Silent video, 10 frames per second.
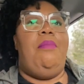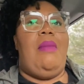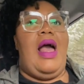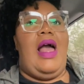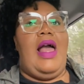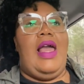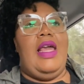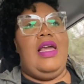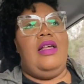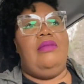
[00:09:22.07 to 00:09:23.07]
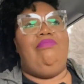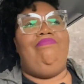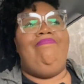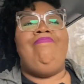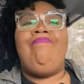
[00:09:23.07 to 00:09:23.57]
my
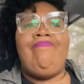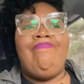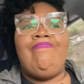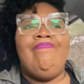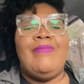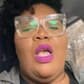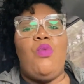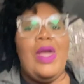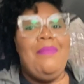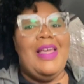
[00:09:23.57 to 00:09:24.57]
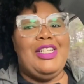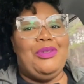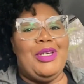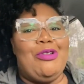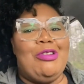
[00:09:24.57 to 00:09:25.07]
weight
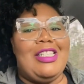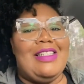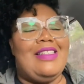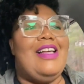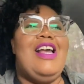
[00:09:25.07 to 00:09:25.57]
management courses.